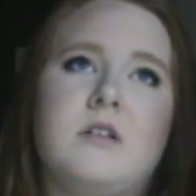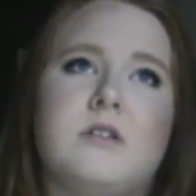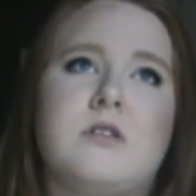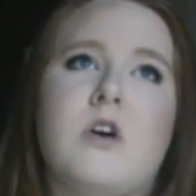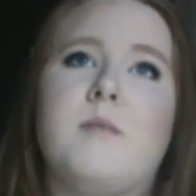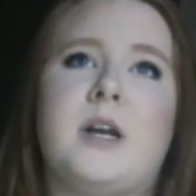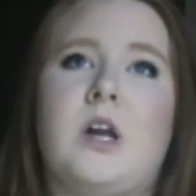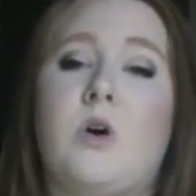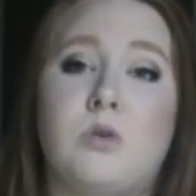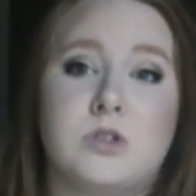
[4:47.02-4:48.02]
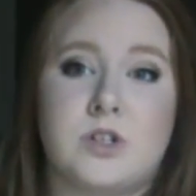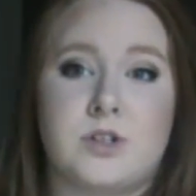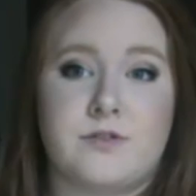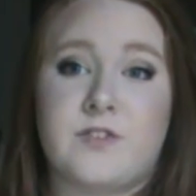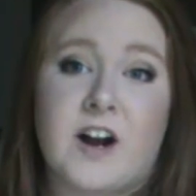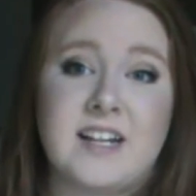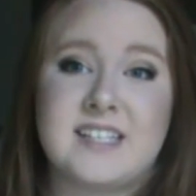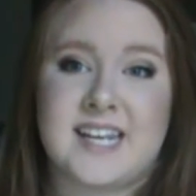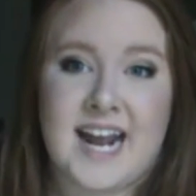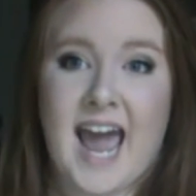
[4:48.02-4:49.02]
so many older
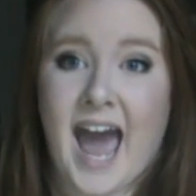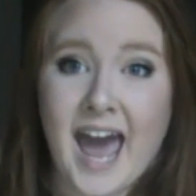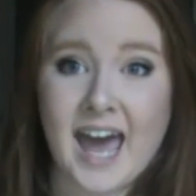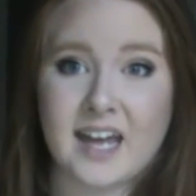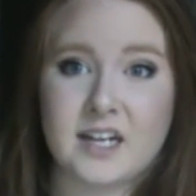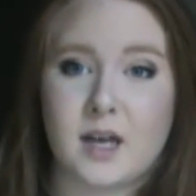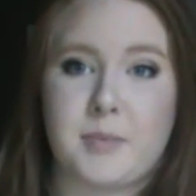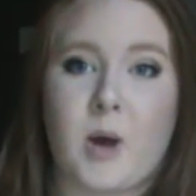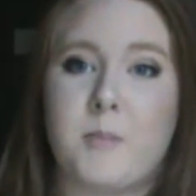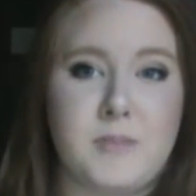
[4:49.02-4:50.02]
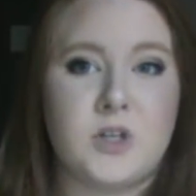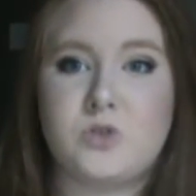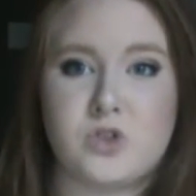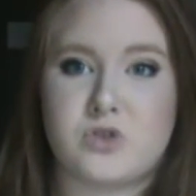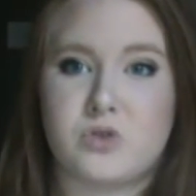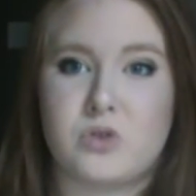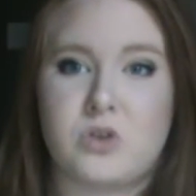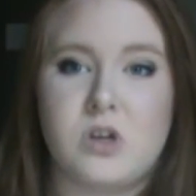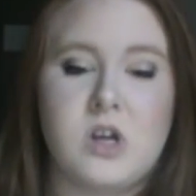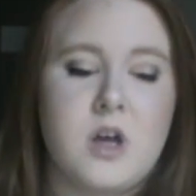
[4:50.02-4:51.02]
friends that I had about middle
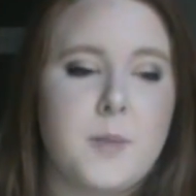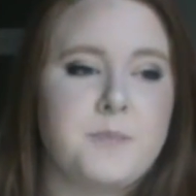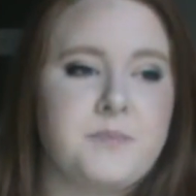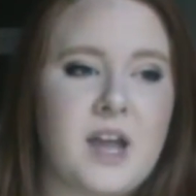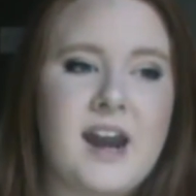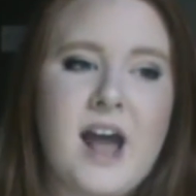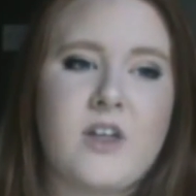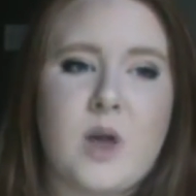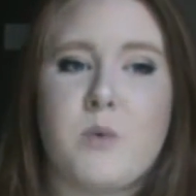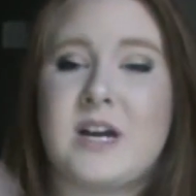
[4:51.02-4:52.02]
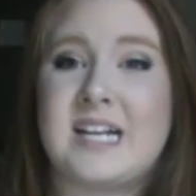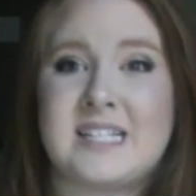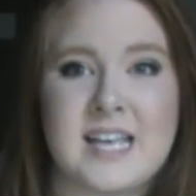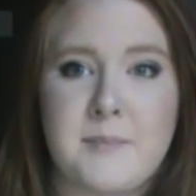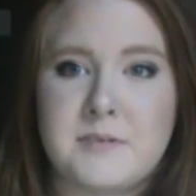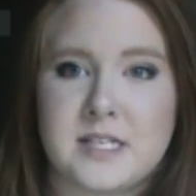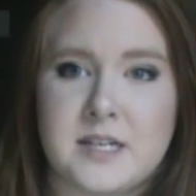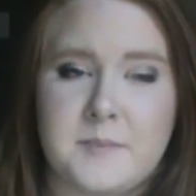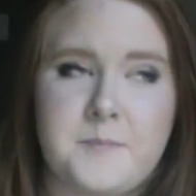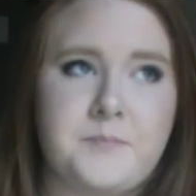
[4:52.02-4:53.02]
school and how they weren't accepted.